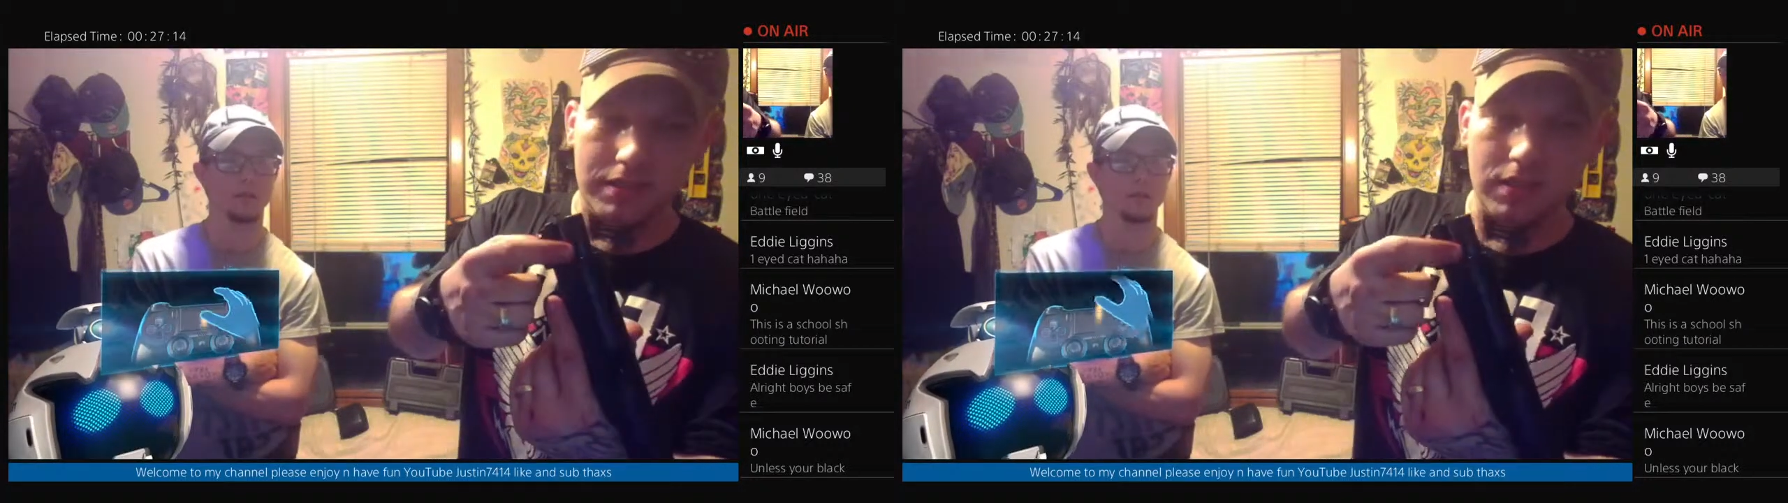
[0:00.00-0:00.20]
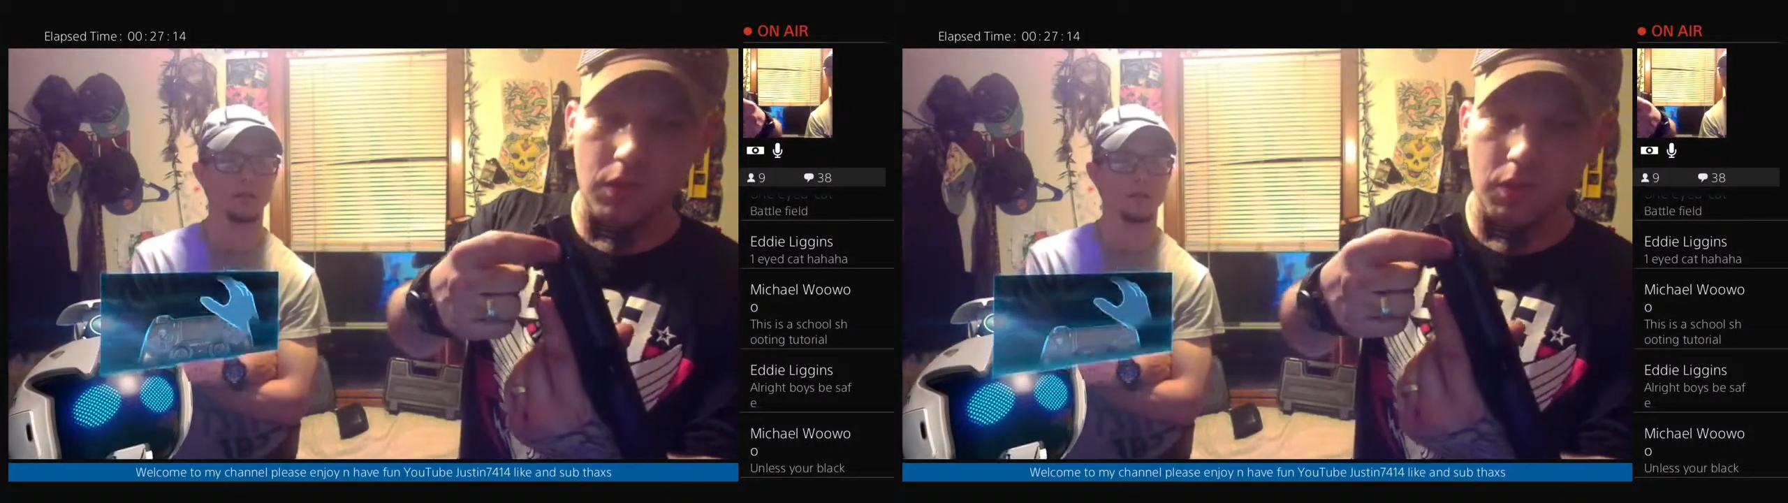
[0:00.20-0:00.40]

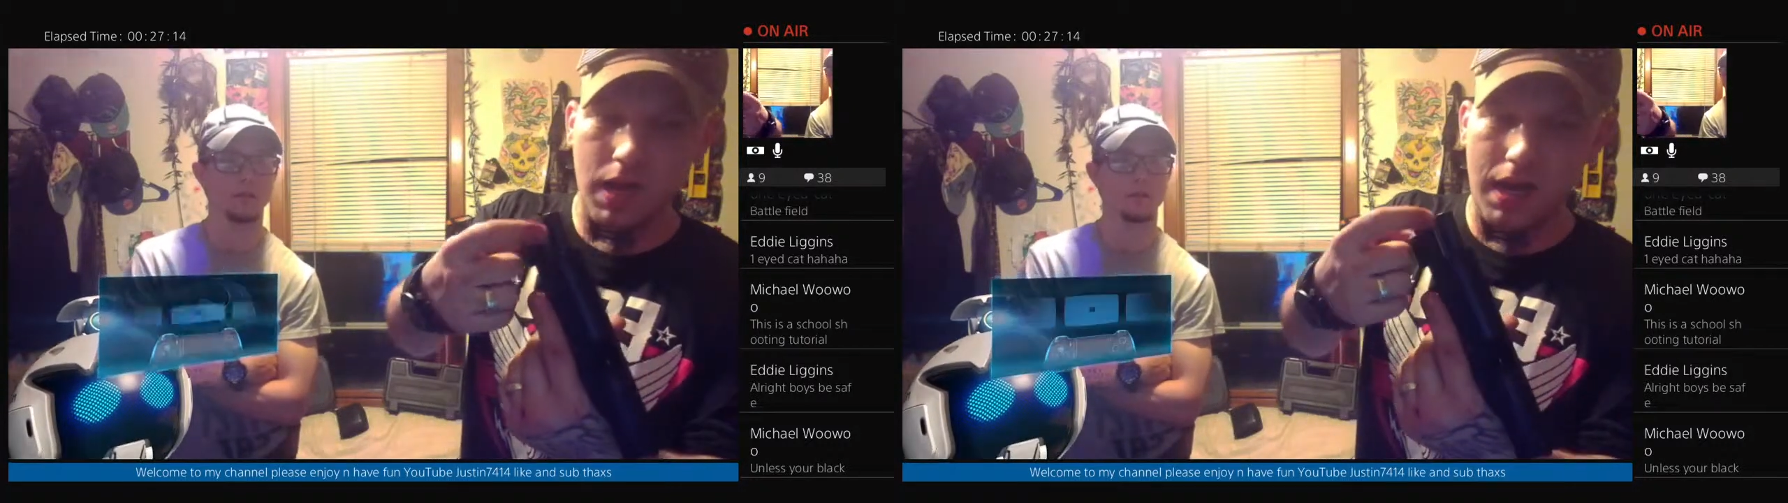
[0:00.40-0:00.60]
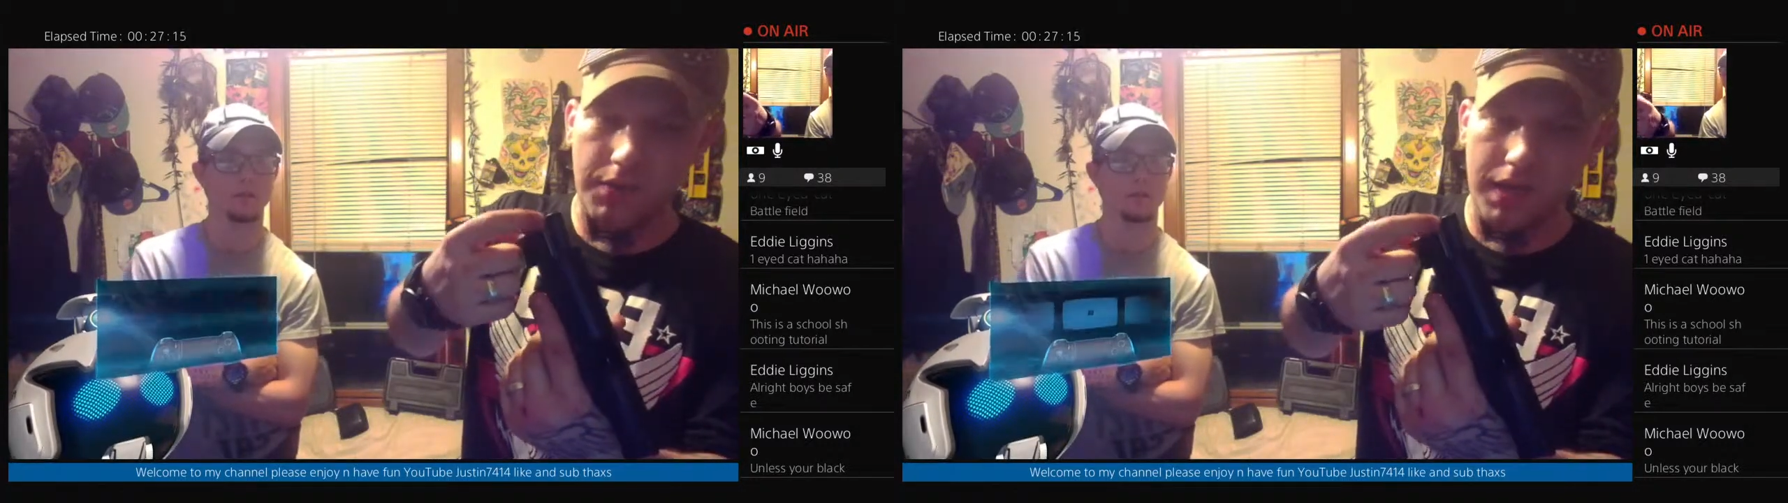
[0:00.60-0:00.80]
this little
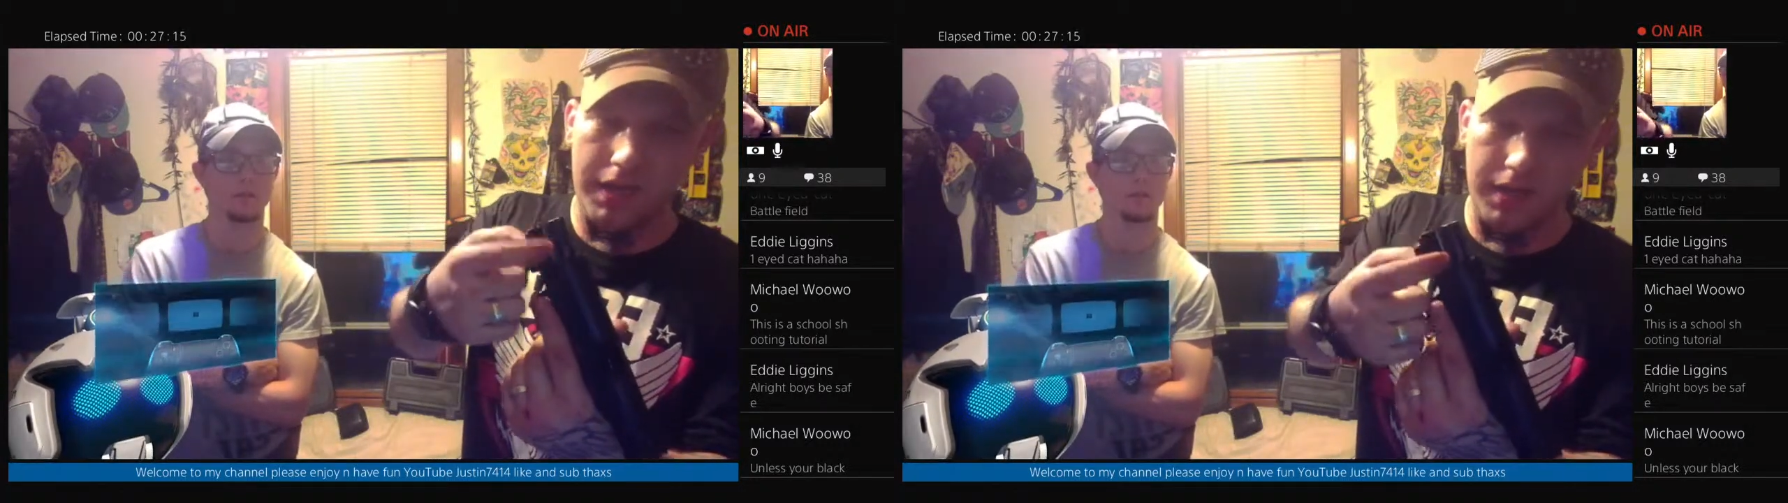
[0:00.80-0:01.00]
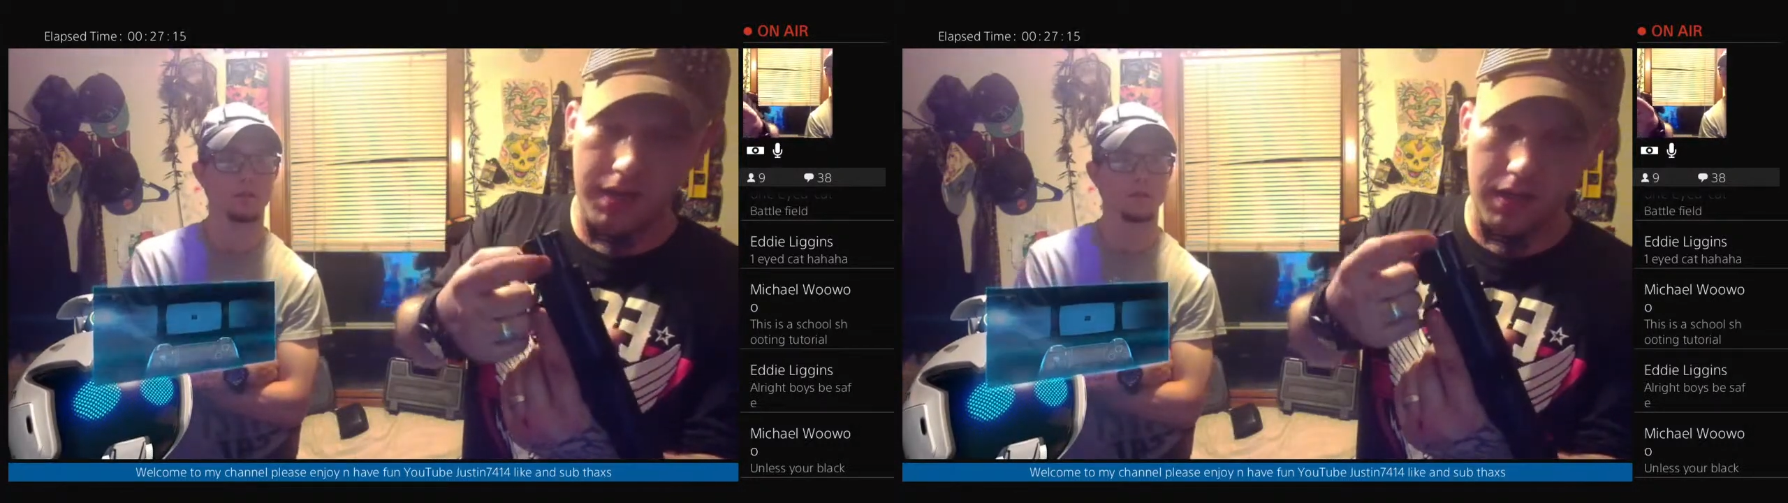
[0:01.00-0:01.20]
rod
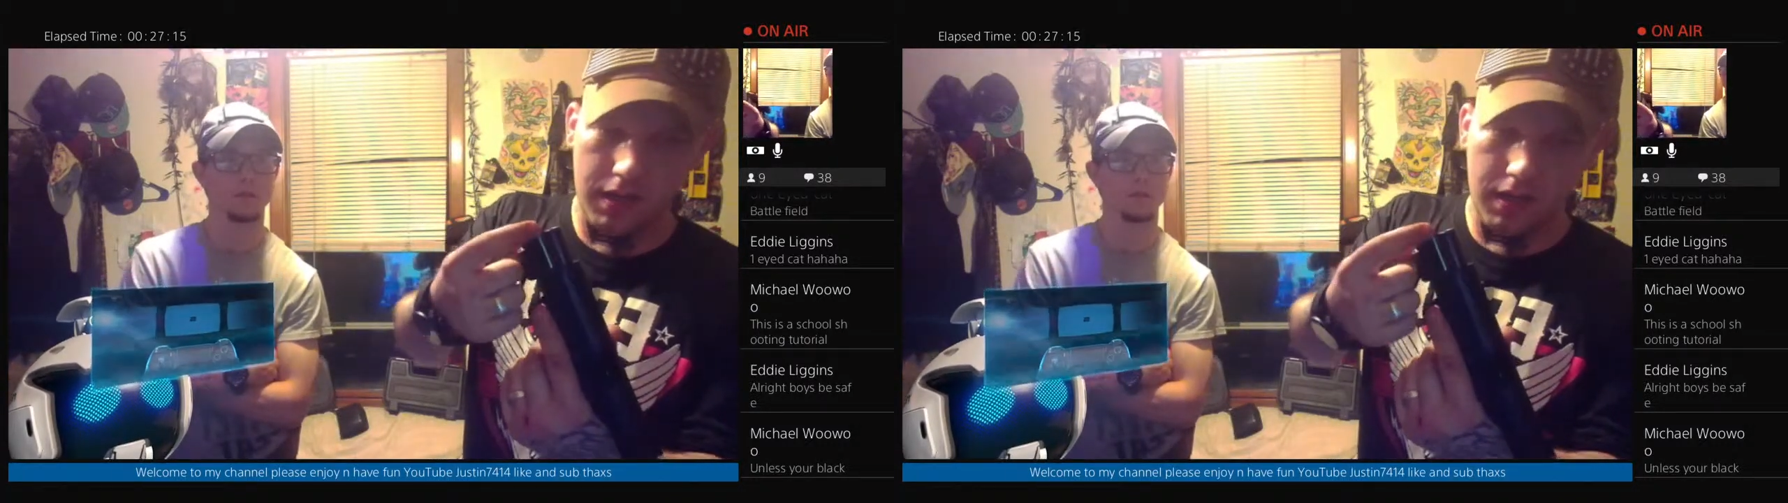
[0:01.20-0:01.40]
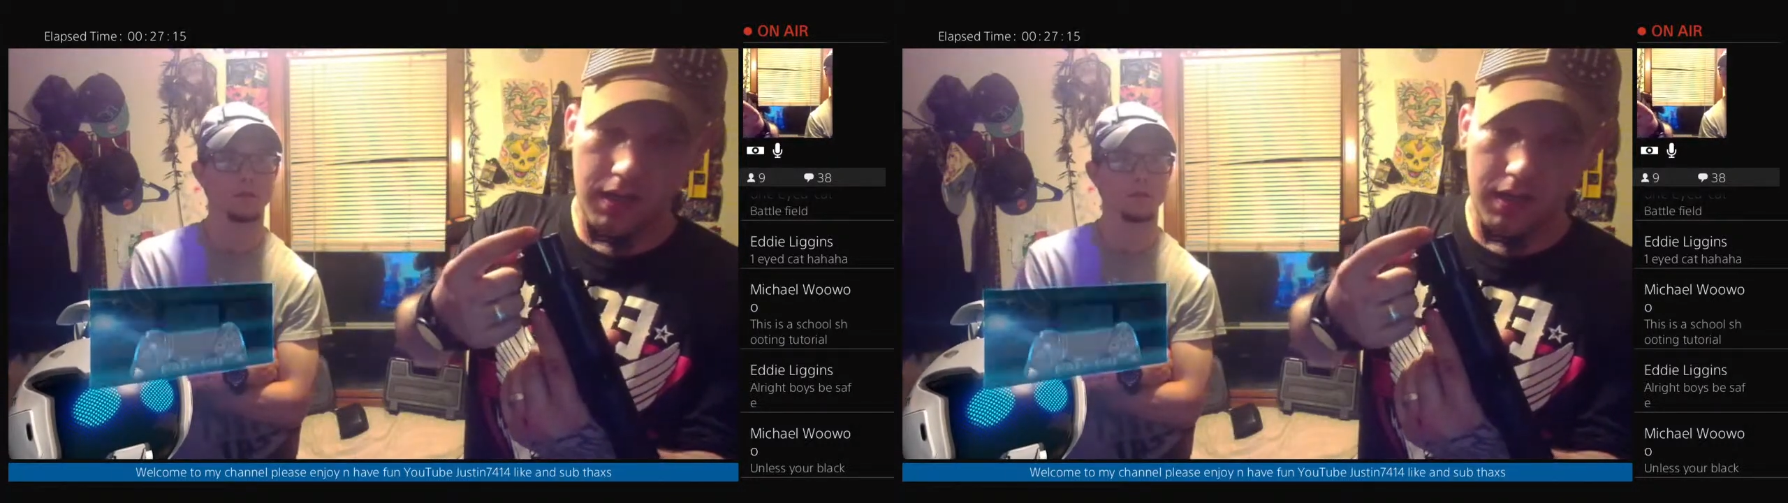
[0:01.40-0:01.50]
right here.